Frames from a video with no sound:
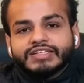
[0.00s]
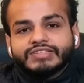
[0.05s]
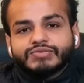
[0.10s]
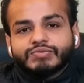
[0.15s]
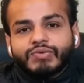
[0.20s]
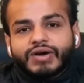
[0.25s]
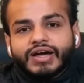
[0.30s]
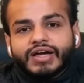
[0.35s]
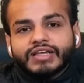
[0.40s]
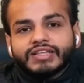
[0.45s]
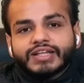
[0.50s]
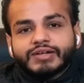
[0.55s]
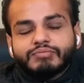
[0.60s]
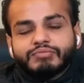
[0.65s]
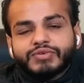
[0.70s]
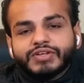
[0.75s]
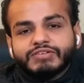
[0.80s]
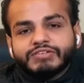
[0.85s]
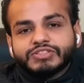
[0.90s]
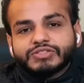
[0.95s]
why that
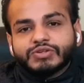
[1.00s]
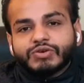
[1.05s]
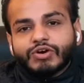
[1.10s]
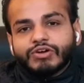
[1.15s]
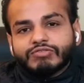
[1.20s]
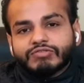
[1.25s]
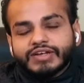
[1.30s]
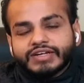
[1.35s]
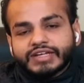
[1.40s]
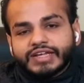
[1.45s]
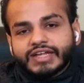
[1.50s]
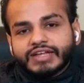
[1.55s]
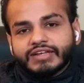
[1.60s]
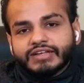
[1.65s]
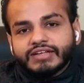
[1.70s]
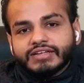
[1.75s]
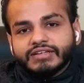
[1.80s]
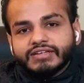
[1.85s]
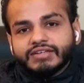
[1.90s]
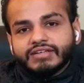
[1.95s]
previous conflict
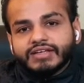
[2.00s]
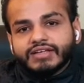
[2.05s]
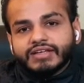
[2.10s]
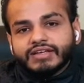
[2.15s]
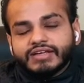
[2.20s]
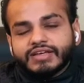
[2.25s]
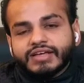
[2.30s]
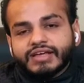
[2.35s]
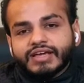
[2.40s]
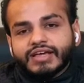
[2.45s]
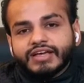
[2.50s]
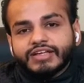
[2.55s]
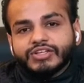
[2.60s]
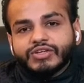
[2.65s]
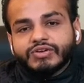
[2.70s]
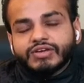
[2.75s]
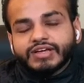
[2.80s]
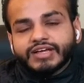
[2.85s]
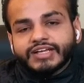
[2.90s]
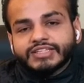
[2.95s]
ended, and you
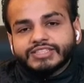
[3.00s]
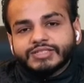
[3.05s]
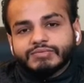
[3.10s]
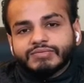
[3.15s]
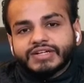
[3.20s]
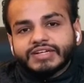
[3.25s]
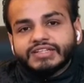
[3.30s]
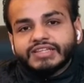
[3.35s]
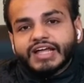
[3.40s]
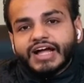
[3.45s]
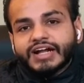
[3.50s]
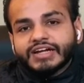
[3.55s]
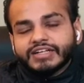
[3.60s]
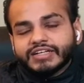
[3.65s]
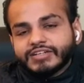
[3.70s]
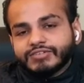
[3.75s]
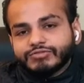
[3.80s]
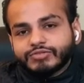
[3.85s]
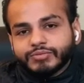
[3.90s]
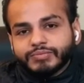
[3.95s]
assimilate that
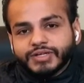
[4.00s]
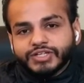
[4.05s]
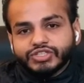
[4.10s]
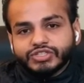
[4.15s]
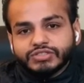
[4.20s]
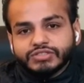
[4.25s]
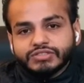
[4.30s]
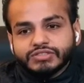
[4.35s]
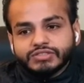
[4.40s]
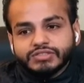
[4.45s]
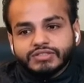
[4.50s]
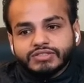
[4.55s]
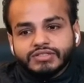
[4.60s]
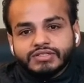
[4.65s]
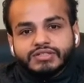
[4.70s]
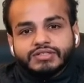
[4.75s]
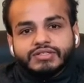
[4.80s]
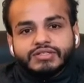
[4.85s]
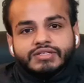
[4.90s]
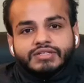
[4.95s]
information.
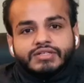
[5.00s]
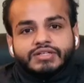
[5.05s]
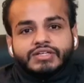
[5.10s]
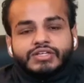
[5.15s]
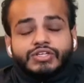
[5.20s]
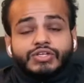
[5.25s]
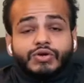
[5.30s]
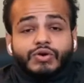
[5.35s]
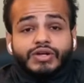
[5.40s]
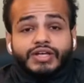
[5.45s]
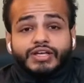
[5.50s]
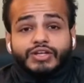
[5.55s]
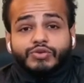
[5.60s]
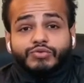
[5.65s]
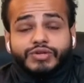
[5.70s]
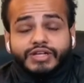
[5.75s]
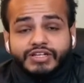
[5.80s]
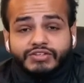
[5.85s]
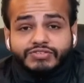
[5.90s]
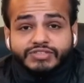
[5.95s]
Your
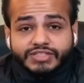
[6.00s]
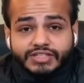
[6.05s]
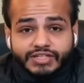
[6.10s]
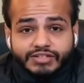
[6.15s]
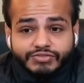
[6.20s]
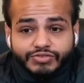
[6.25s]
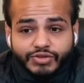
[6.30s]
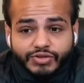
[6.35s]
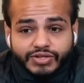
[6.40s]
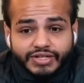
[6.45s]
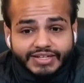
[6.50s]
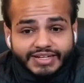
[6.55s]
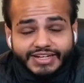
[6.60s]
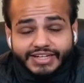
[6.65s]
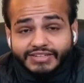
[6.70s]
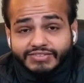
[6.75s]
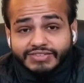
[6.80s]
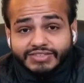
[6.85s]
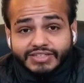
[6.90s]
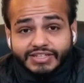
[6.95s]
innovative self, your creative
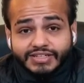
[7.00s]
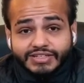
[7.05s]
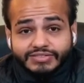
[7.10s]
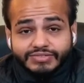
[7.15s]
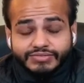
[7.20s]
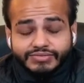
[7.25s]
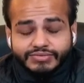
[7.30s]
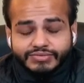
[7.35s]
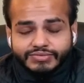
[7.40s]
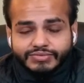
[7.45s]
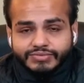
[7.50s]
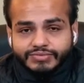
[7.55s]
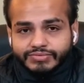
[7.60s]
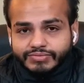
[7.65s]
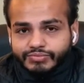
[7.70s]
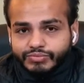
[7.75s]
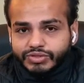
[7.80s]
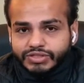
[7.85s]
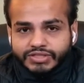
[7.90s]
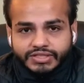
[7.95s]
self,
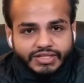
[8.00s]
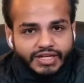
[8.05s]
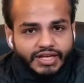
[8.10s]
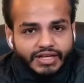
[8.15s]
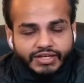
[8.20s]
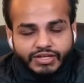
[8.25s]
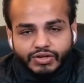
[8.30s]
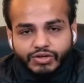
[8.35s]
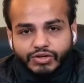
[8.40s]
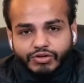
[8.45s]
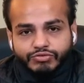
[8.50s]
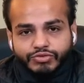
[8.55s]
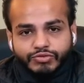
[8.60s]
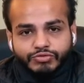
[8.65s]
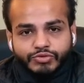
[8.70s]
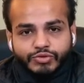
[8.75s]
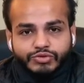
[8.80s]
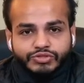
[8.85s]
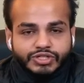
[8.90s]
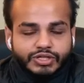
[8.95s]
would take care of your
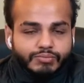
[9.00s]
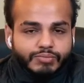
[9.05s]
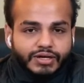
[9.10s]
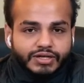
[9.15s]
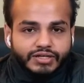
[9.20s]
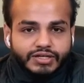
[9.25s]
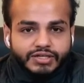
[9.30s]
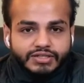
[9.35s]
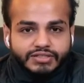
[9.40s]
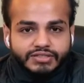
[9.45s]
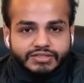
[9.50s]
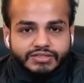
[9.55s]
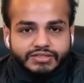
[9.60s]
future abundance.